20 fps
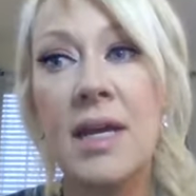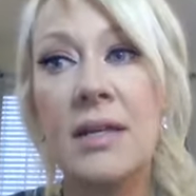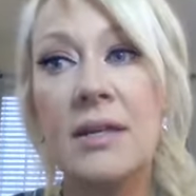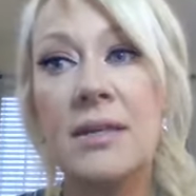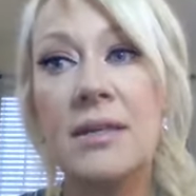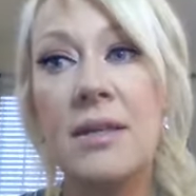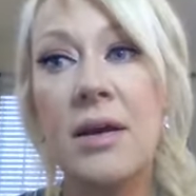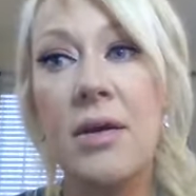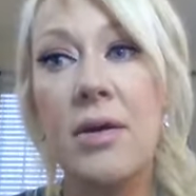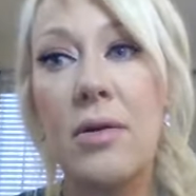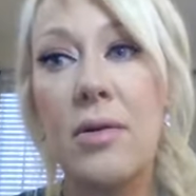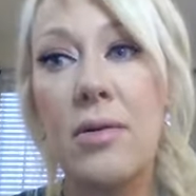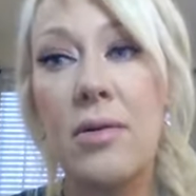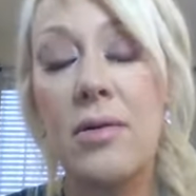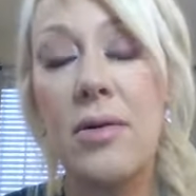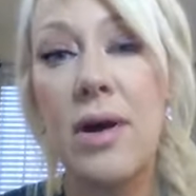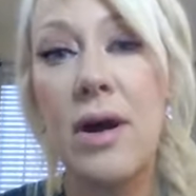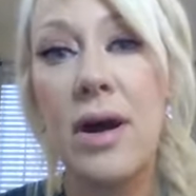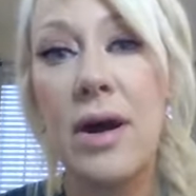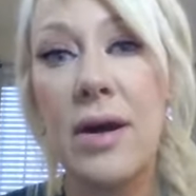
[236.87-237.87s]

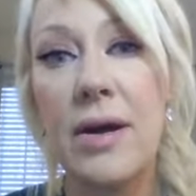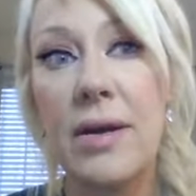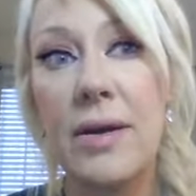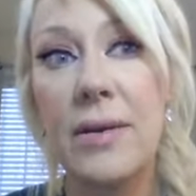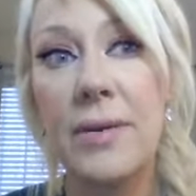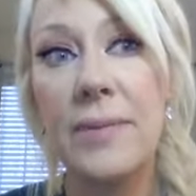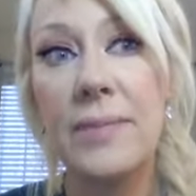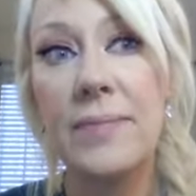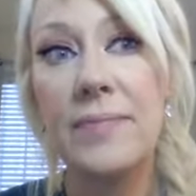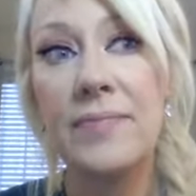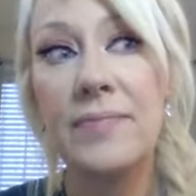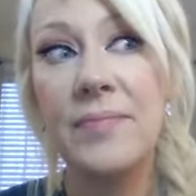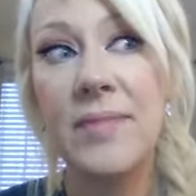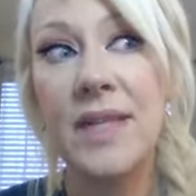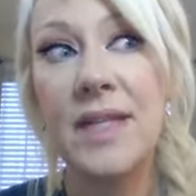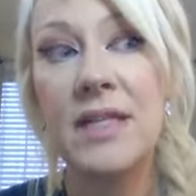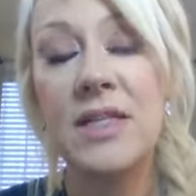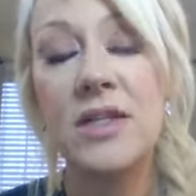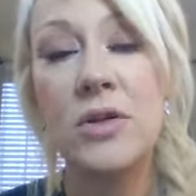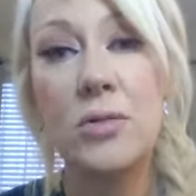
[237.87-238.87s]
So,
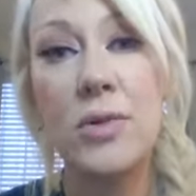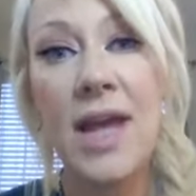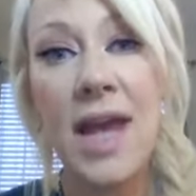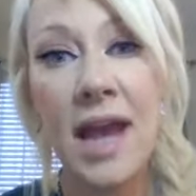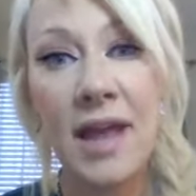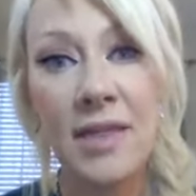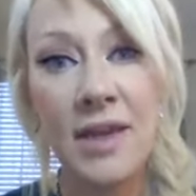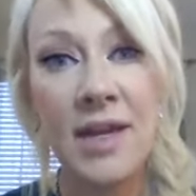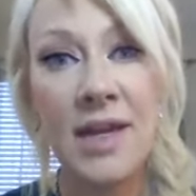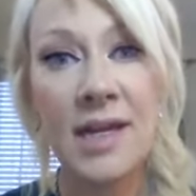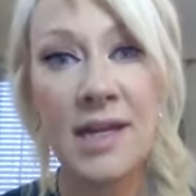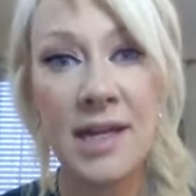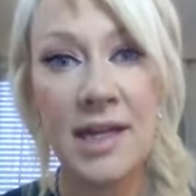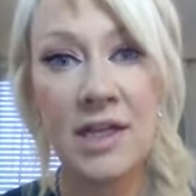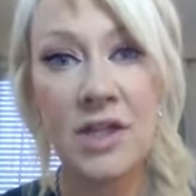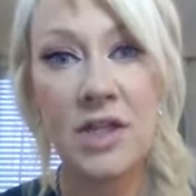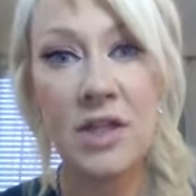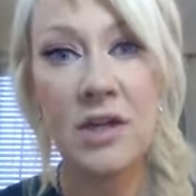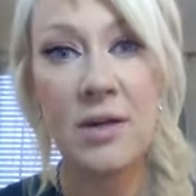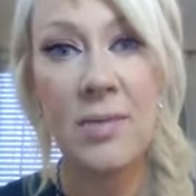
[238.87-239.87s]
so we had the
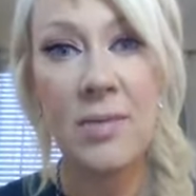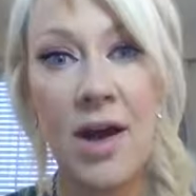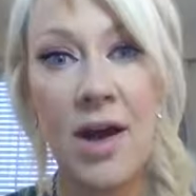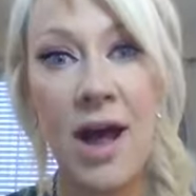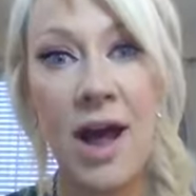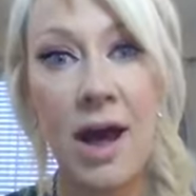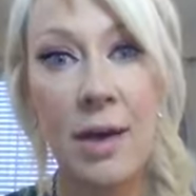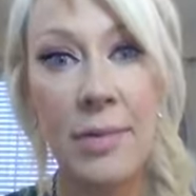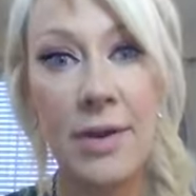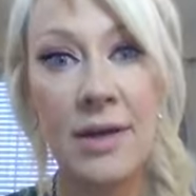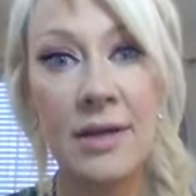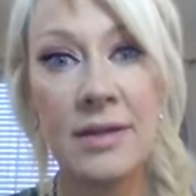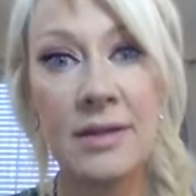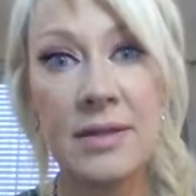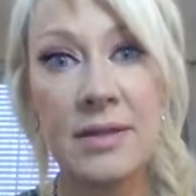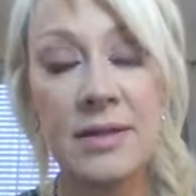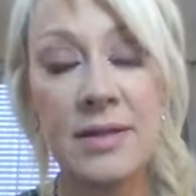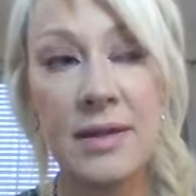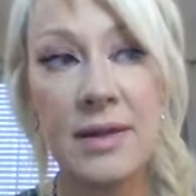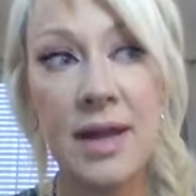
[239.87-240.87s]
connection
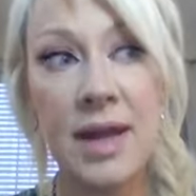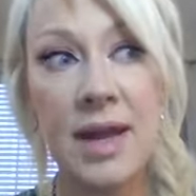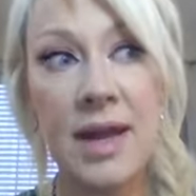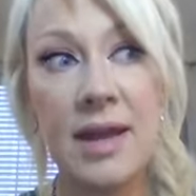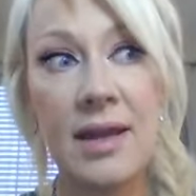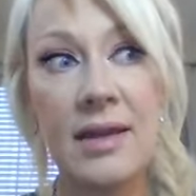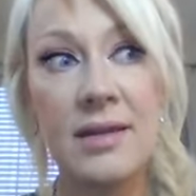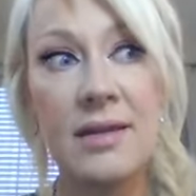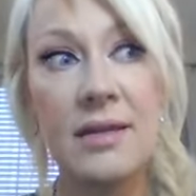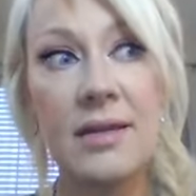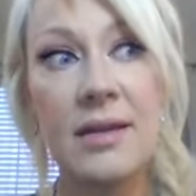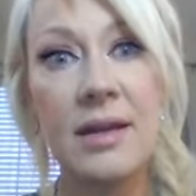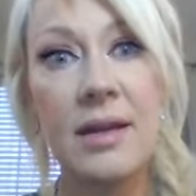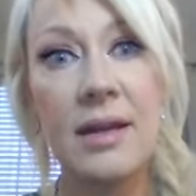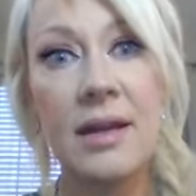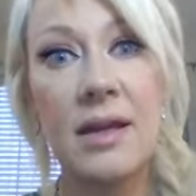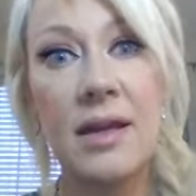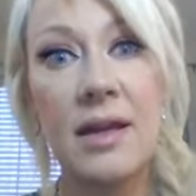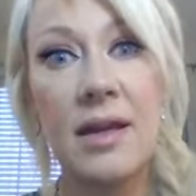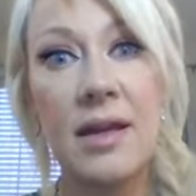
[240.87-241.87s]
habits, and
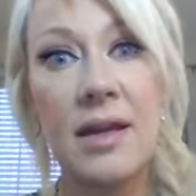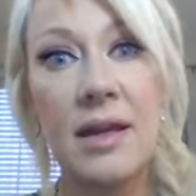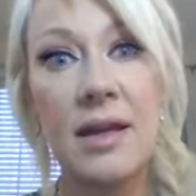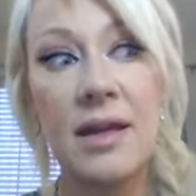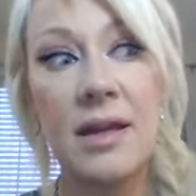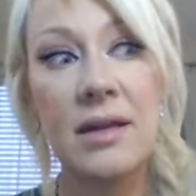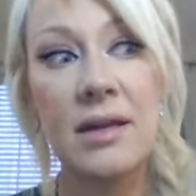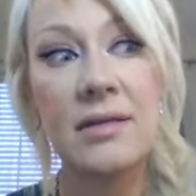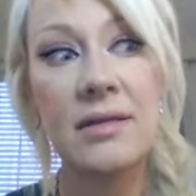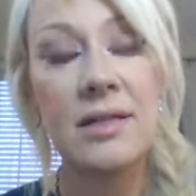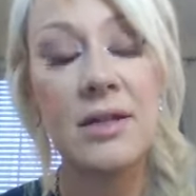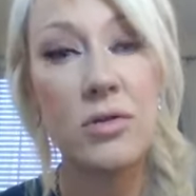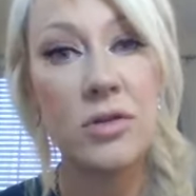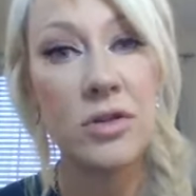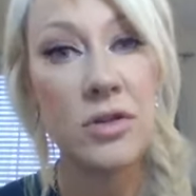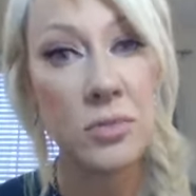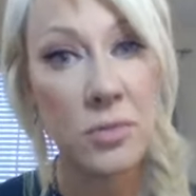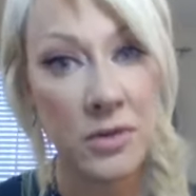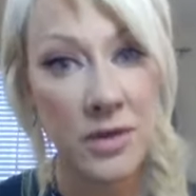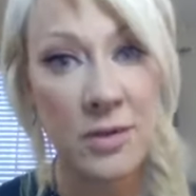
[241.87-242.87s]
so
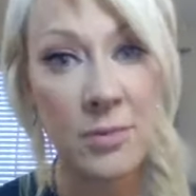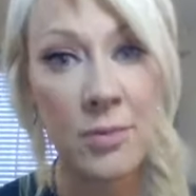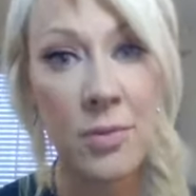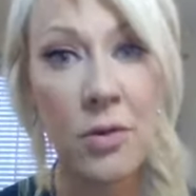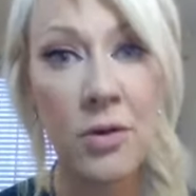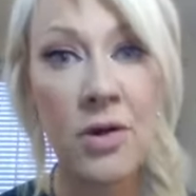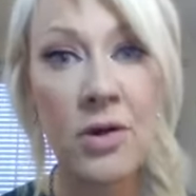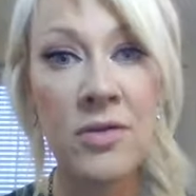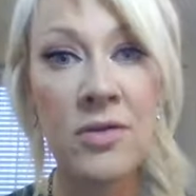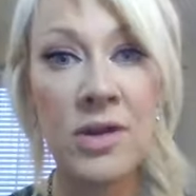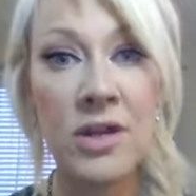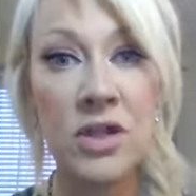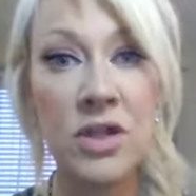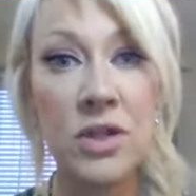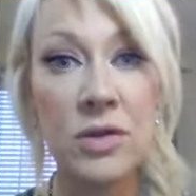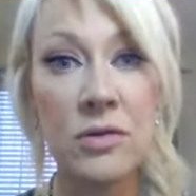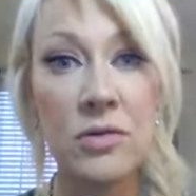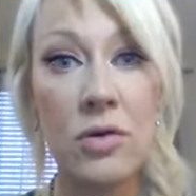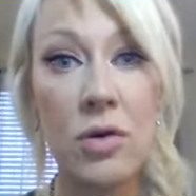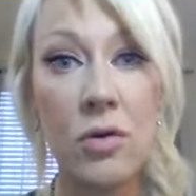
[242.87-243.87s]
it's really important that
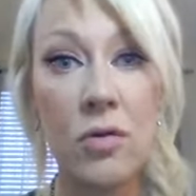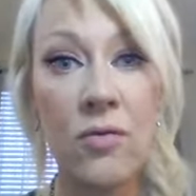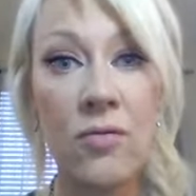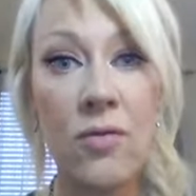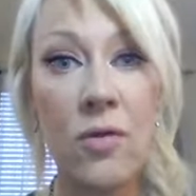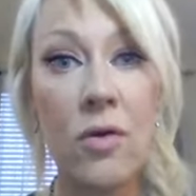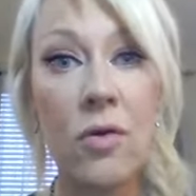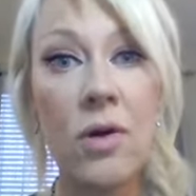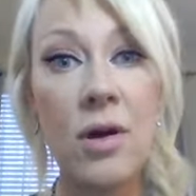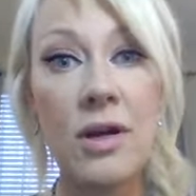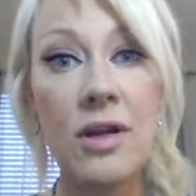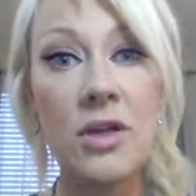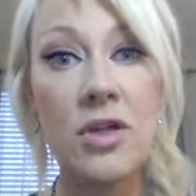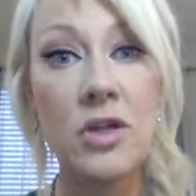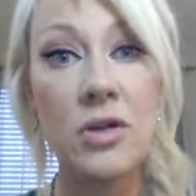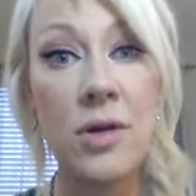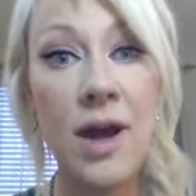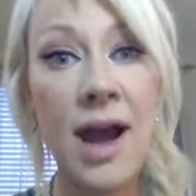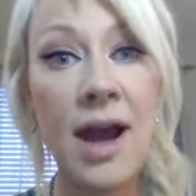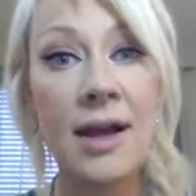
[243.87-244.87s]
you go forward
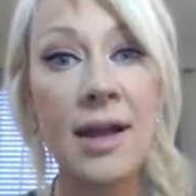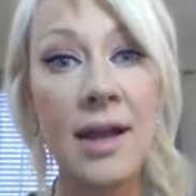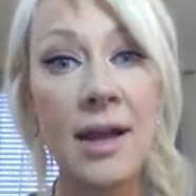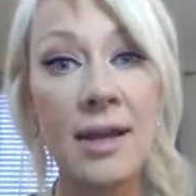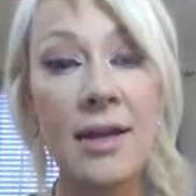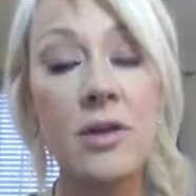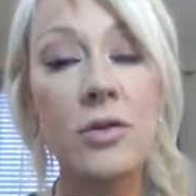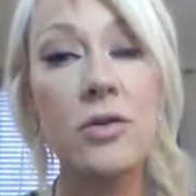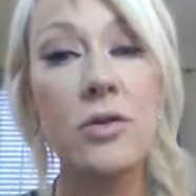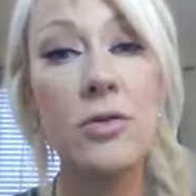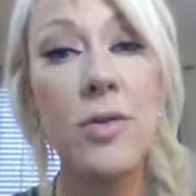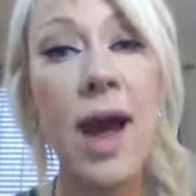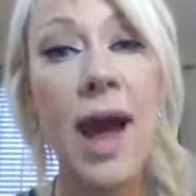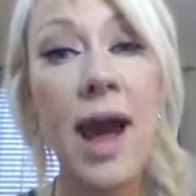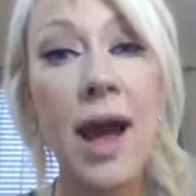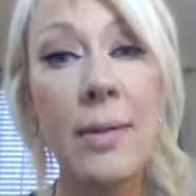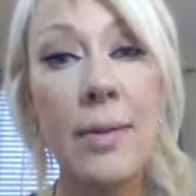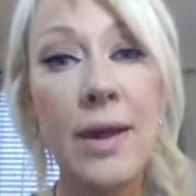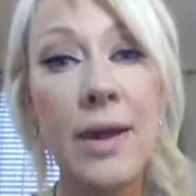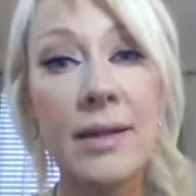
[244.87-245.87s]
tracking your new
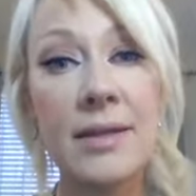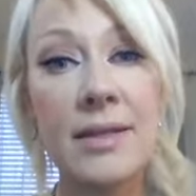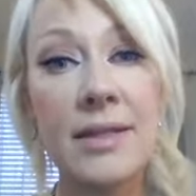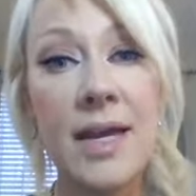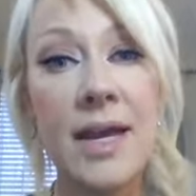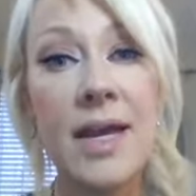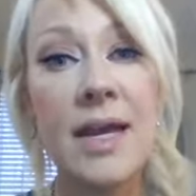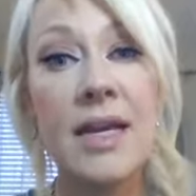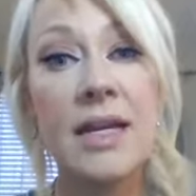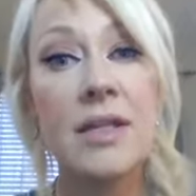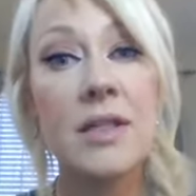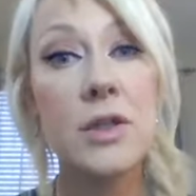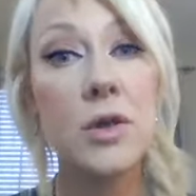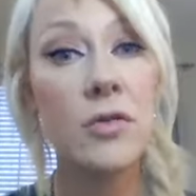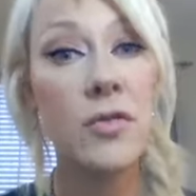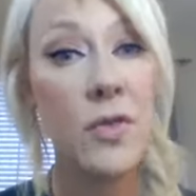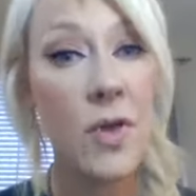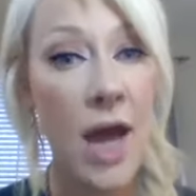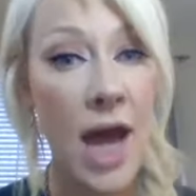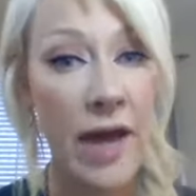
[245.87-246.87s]
habits. So
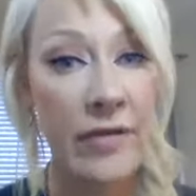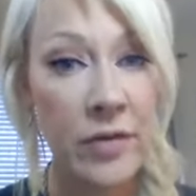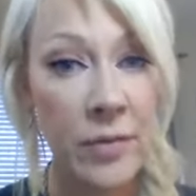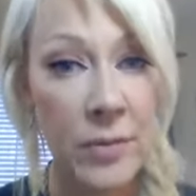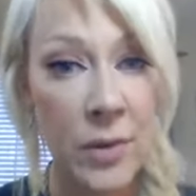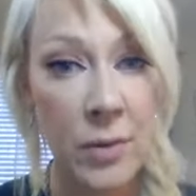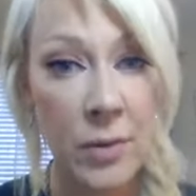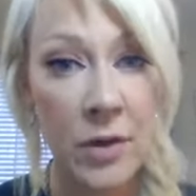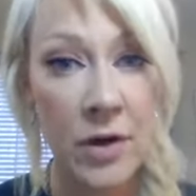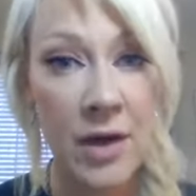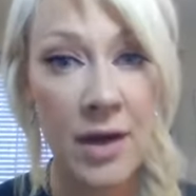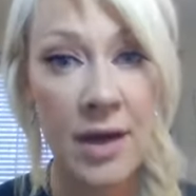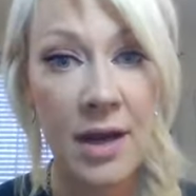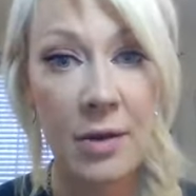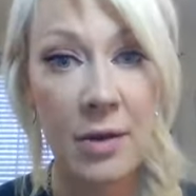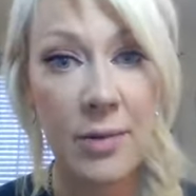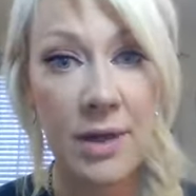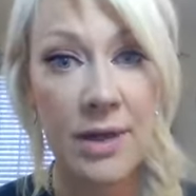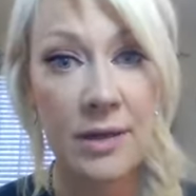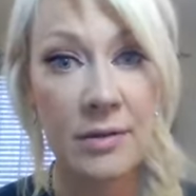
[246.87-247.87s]
if you haven't been working
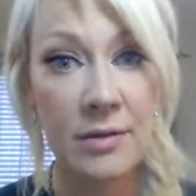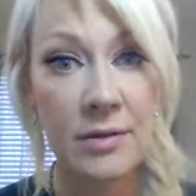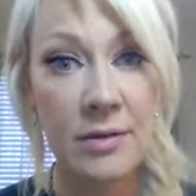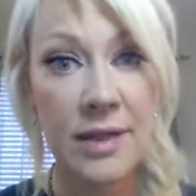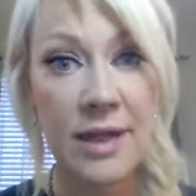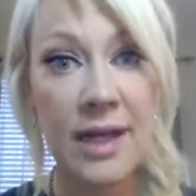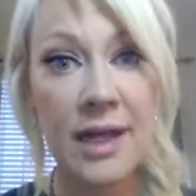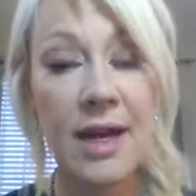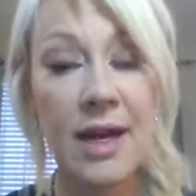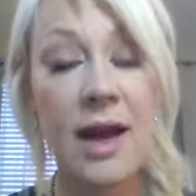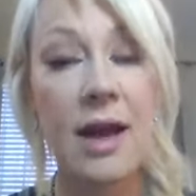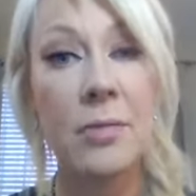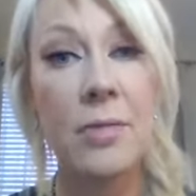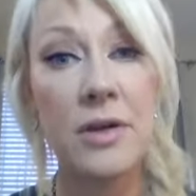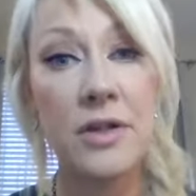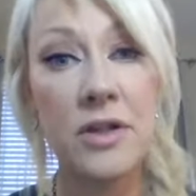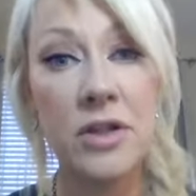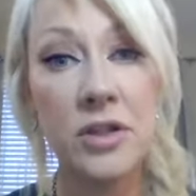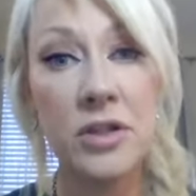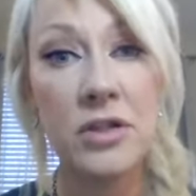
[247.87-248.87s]
out regularly, I
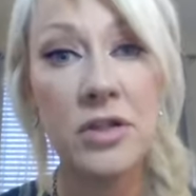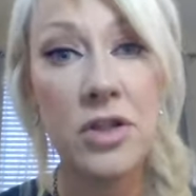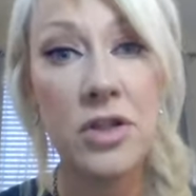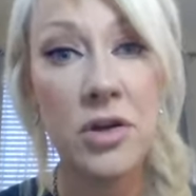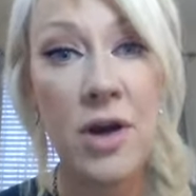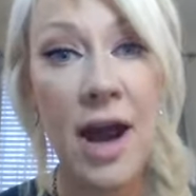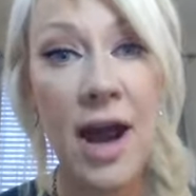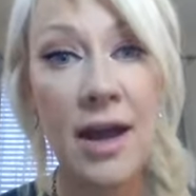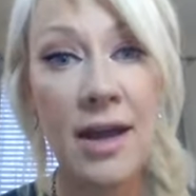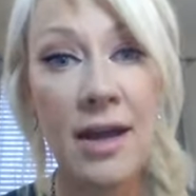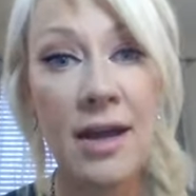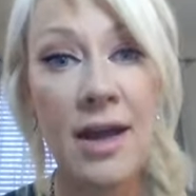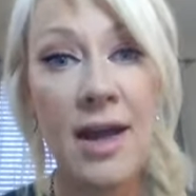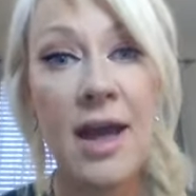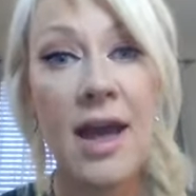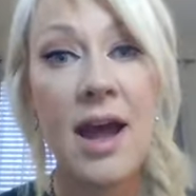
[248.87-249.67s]
want you to track.